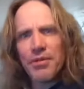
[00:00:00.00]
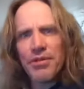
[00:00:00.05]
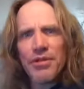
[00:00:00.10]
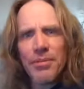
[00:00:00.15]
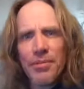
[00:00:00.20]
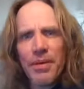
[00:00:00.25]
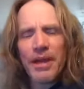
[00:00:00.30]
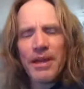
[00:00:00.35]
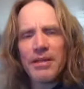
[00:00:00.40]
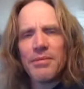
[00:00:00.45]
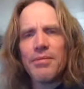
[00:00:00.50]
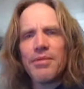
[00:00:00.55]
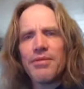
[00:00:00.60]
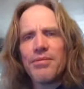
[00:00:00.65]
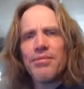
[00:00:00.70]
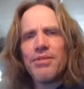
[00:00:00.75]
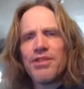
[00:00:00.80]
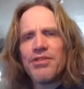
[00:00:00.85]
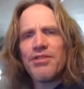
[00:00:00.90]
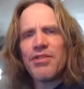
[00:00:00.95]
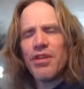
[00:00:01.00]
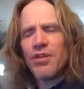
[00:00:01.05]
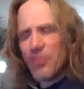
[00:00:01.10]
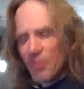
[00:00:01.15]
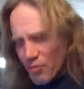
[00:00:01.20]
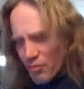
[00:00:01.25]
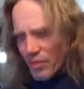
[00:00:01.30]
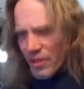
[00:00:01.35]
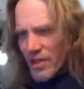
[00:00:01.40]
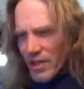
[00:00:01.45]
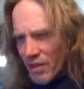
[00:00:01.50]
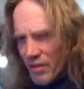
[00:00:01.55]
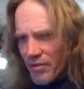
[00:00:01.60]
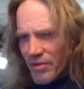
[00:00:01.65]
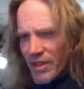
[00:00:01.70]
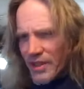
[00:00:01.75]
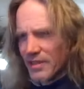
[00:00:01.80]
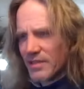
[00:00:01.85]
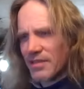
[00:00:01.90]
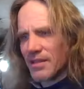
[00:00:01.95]
dependable results we know
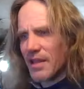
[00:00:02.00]
these